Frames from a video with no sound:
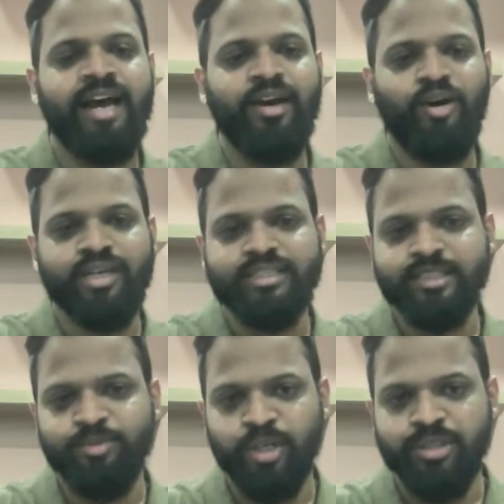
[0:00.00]
and logins
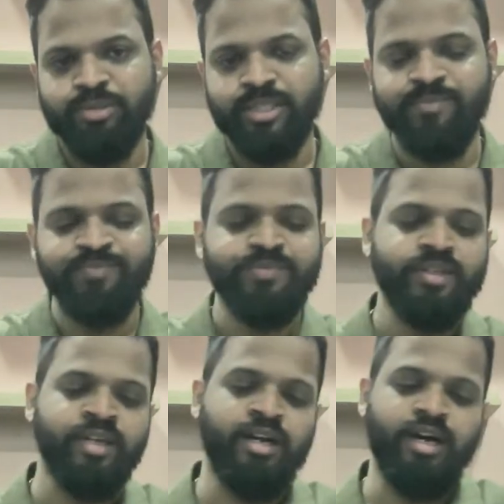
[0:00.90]
as possible?
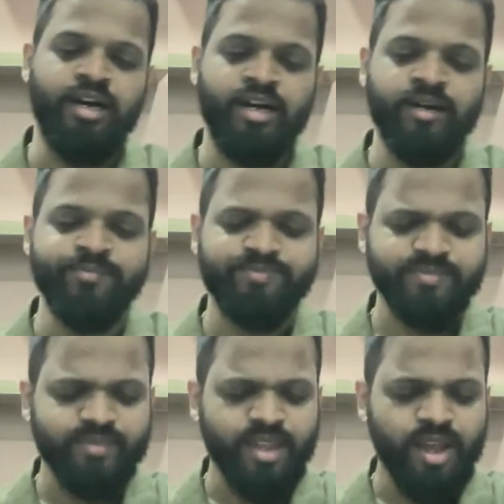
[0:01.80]
Uh,
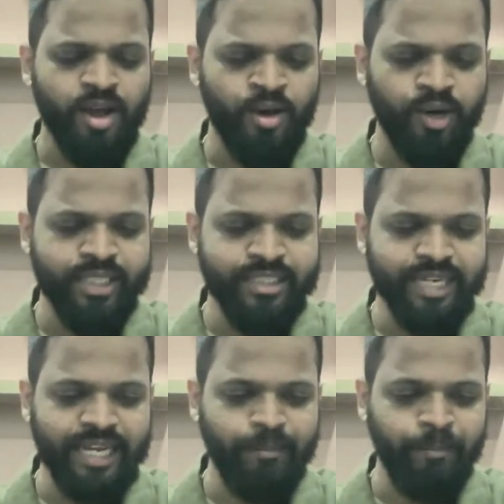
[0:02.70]
or is
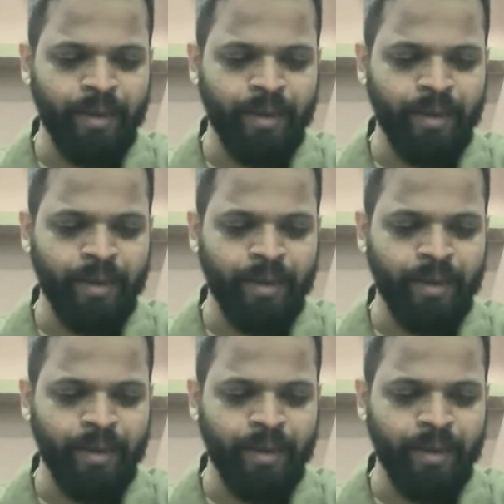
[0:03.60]
it like